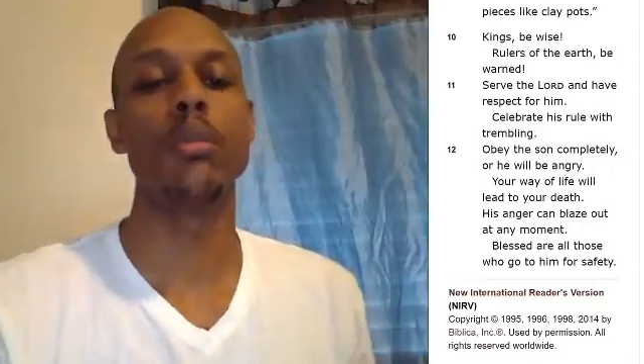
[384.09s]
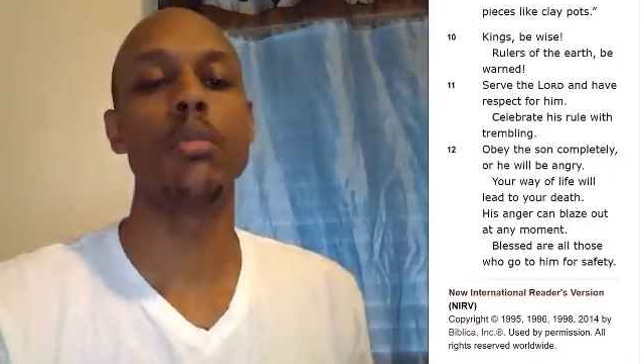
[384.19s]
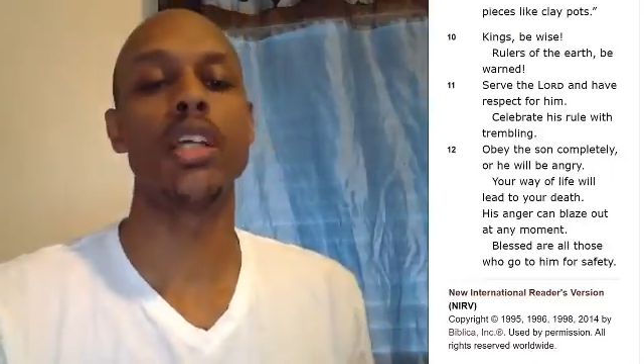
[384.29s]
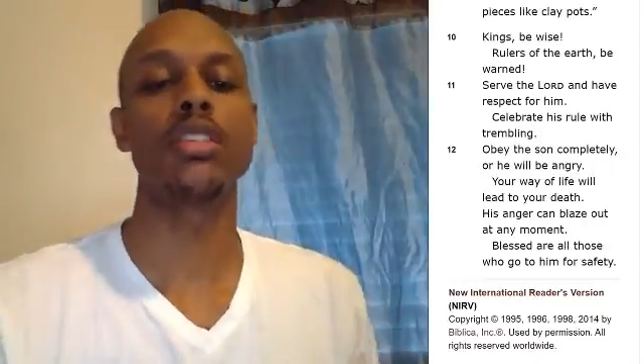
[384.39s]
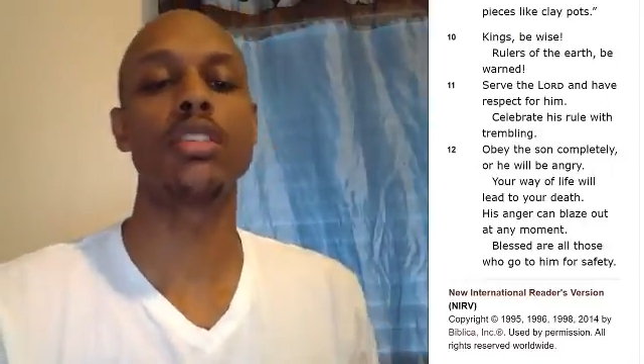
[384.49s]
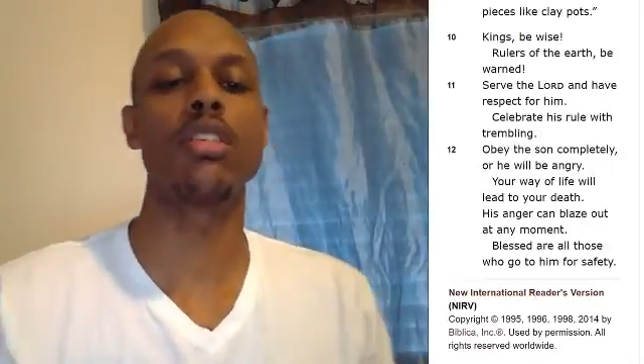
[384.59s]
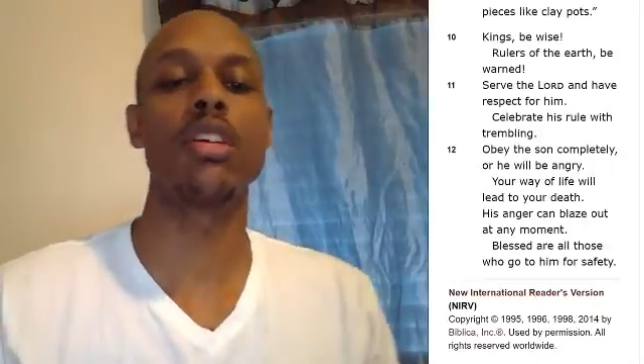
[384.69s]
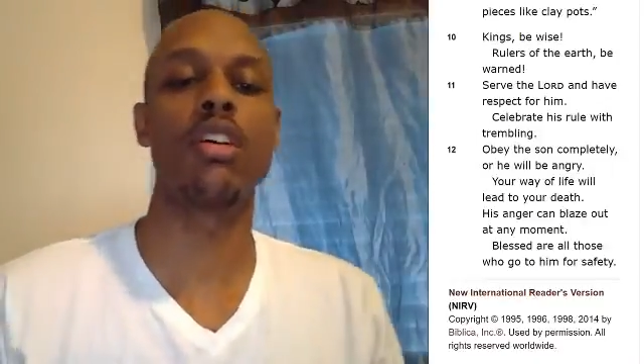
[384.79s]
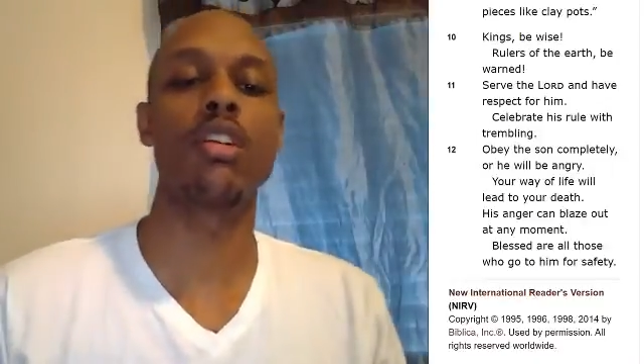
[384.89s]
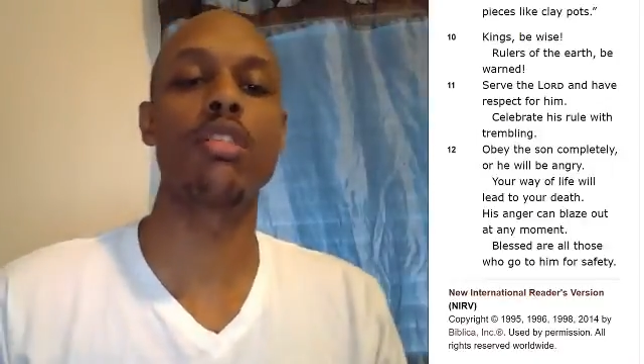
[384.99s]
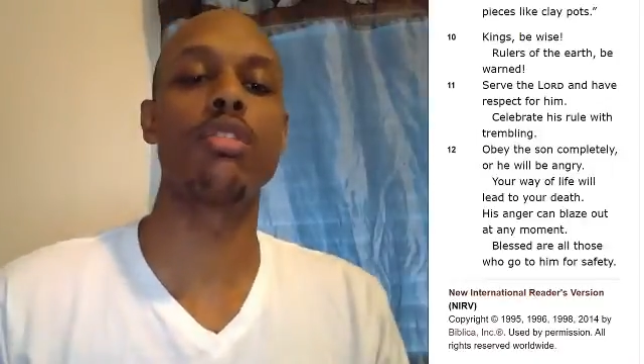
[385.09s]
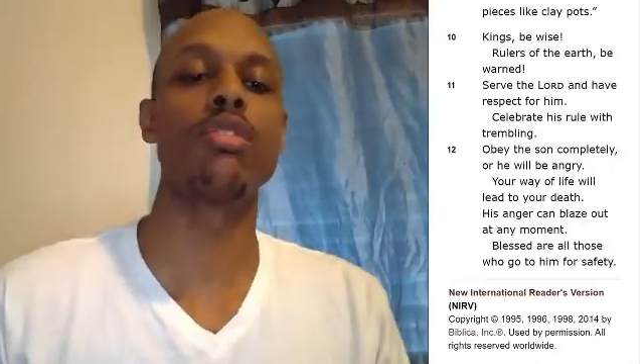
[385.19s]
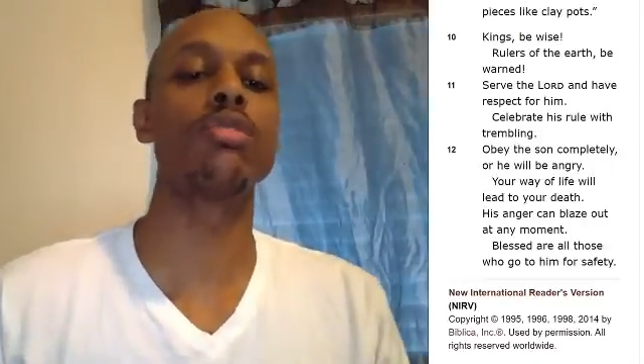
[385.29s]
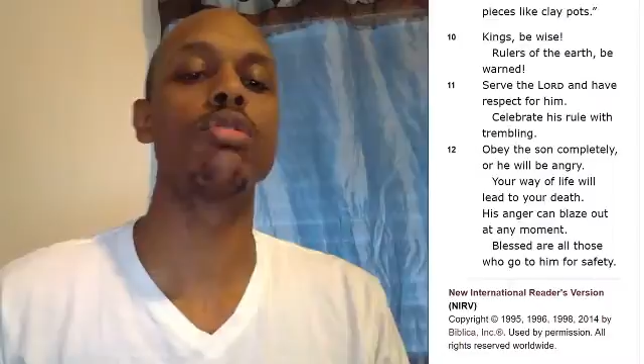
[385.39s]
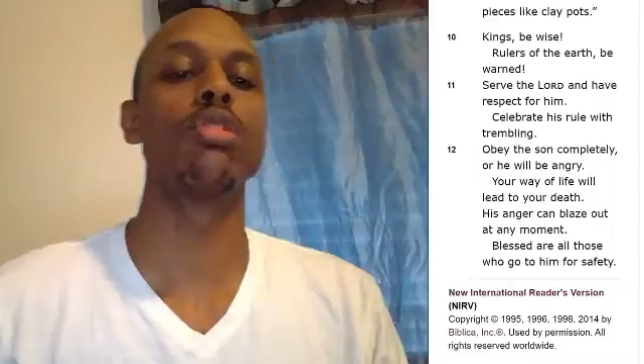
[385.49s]
Blessed are all
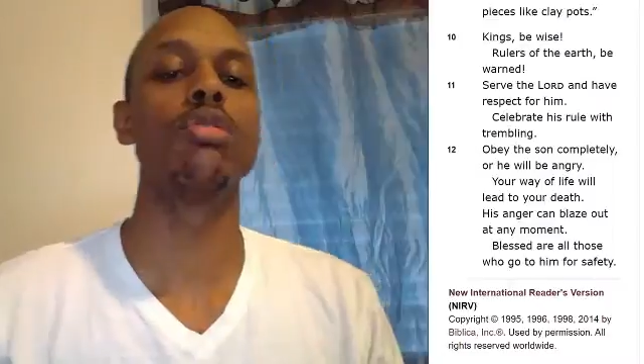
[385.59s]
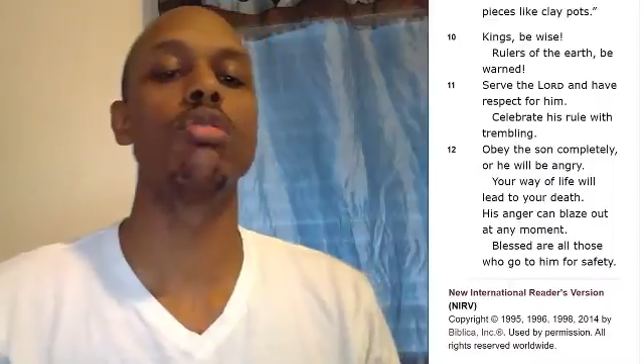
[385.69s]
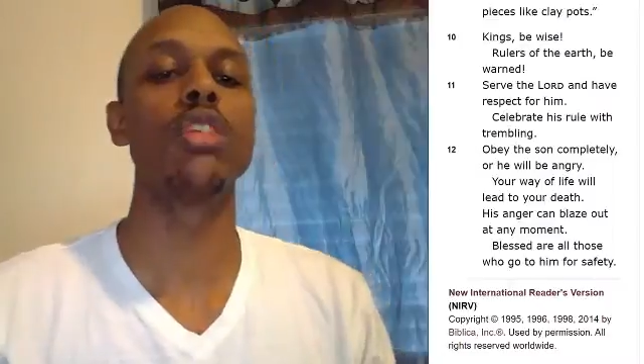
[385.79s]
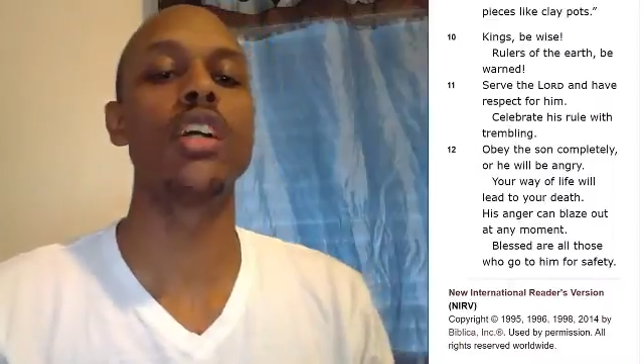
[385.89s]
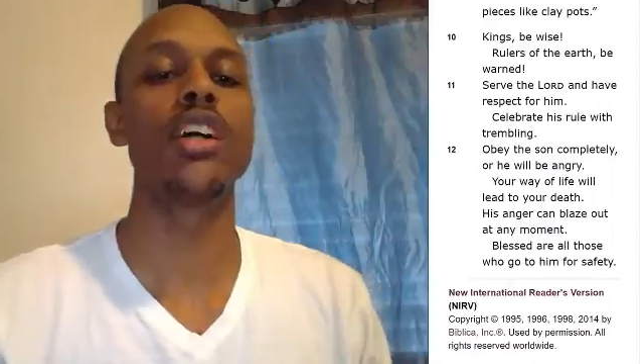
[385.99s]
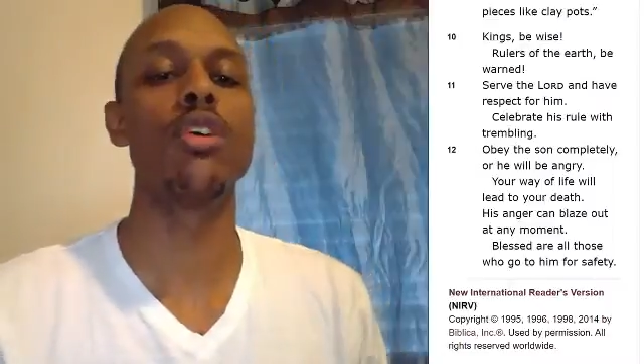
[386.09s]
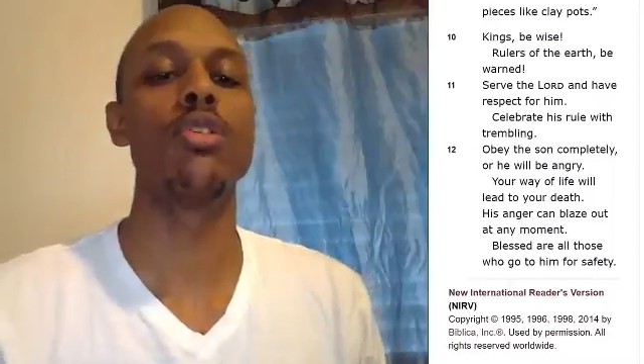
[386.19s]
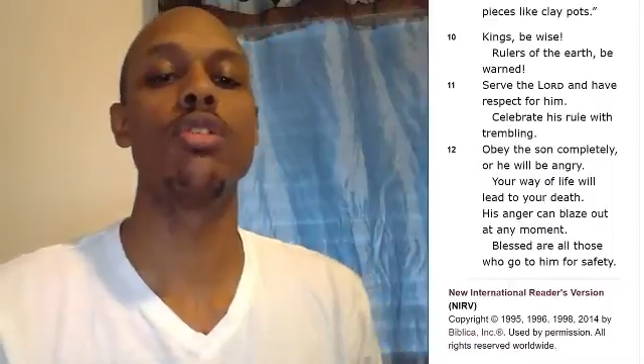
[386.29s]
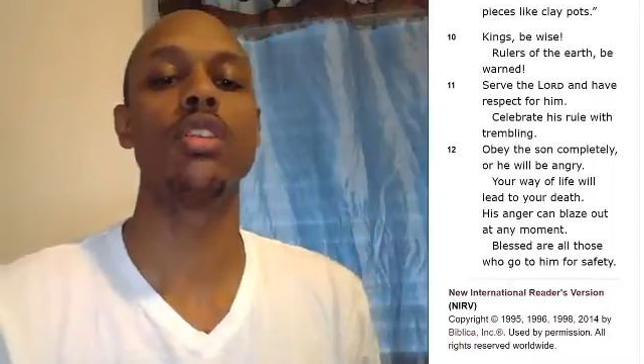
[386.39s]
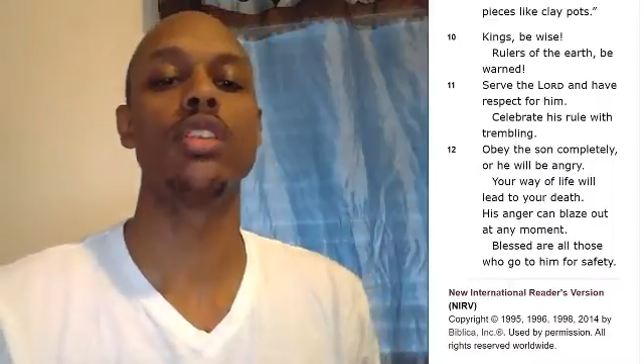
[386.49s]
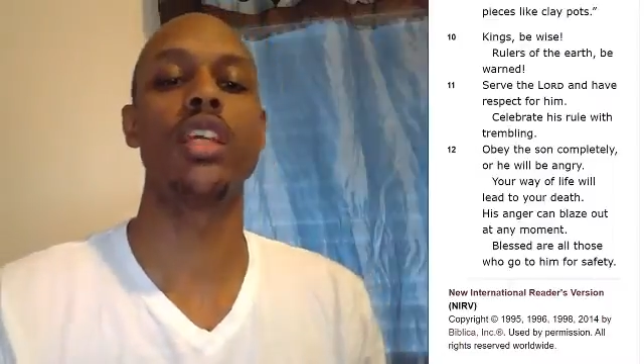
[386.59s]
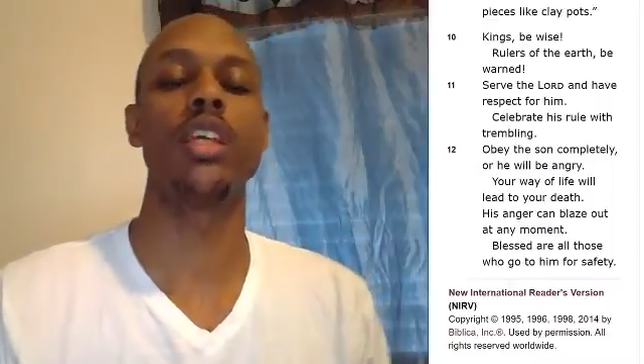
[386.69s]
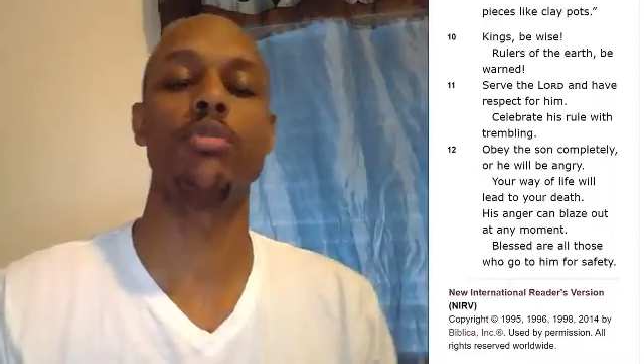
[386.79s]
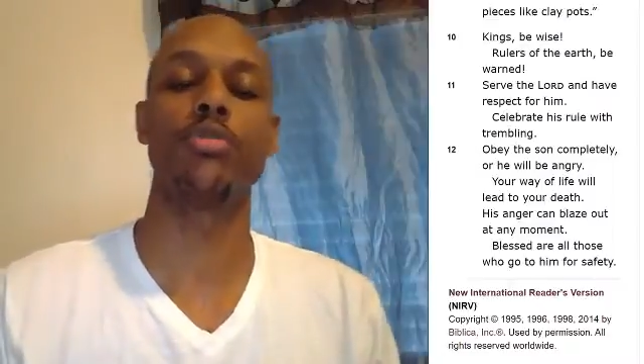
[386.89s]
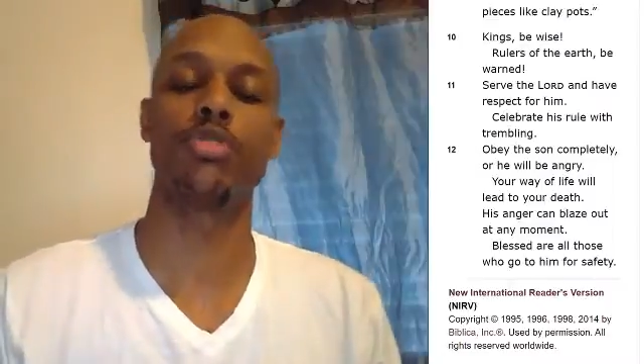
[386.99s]
those who go to
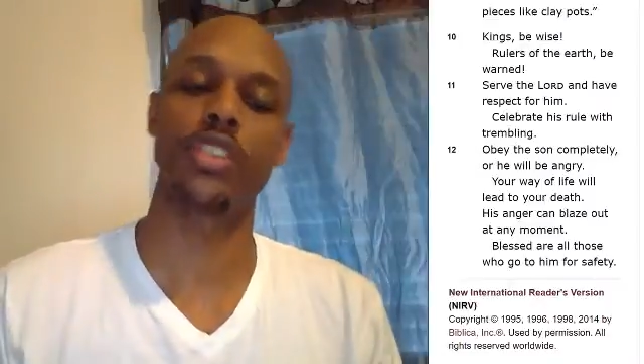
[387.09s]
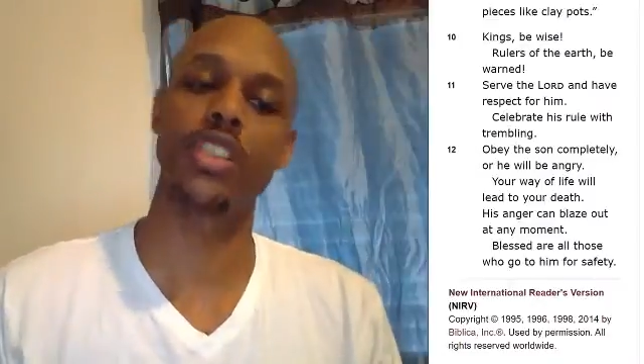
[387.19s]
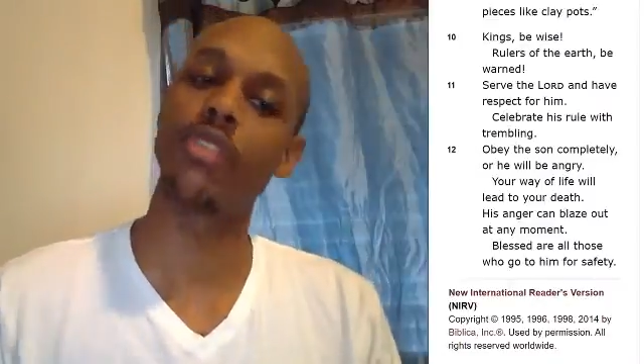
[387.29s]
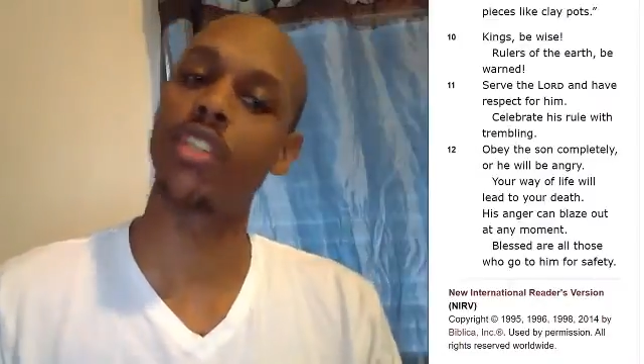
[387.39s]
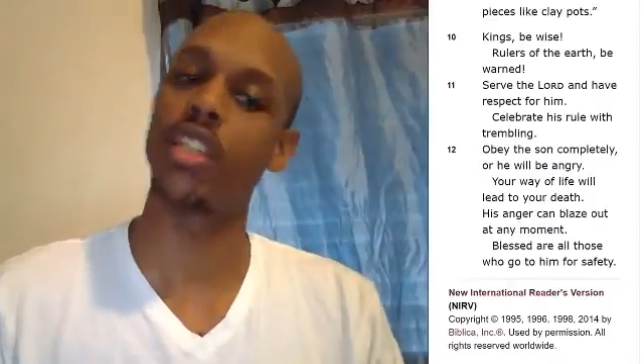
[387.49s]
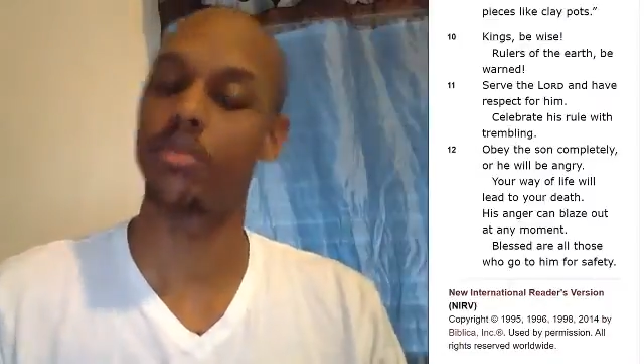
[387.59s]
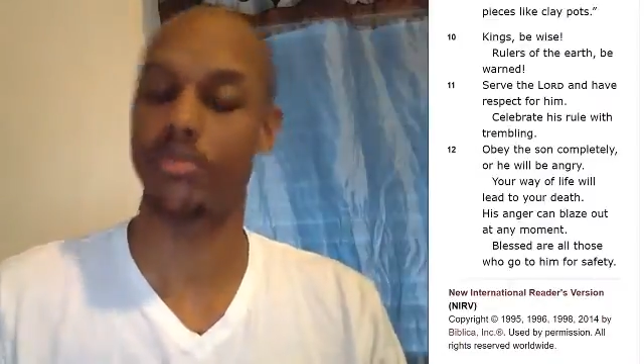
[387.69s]
him for safety.